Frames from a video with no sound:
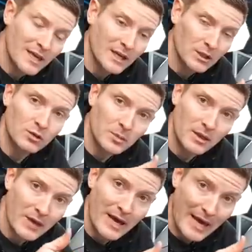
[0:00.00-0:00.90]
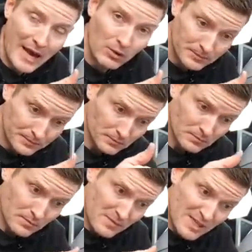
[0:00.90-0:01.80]
take a little bit of that out
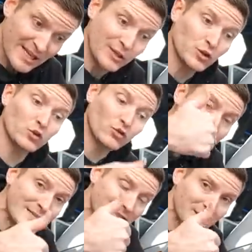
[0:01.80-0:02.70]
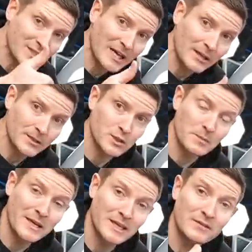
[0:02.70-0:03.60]
and increase the solids, so
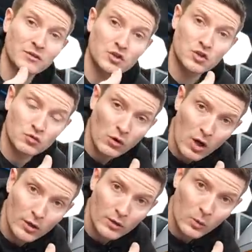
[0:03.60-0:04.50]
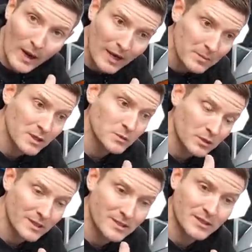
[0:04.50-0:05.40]
make it even stronger. Why? Because we
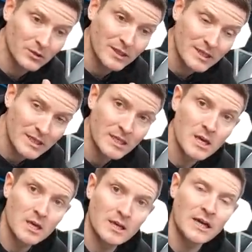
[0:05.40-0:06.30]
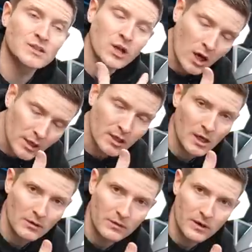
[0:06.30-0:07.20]
don't necessarily need a ton
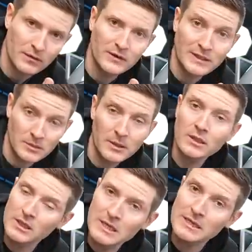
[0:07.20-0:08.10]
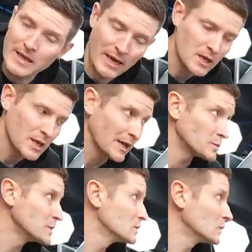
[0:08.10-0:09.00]
of uh, flexibility in that as
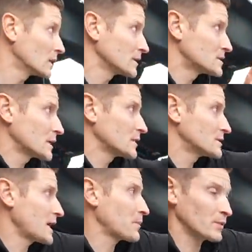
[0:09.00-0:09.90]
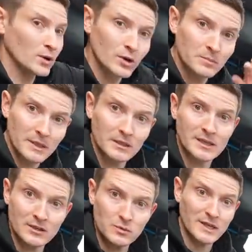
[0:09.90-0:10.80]
we do on, let's say, the top of the hood, meaning it
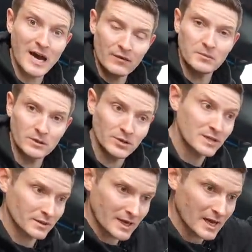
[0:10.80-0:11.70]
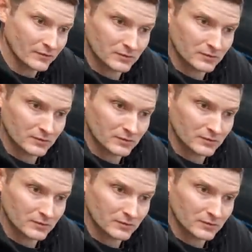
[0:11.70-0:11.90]
gets really hot from underneath and hot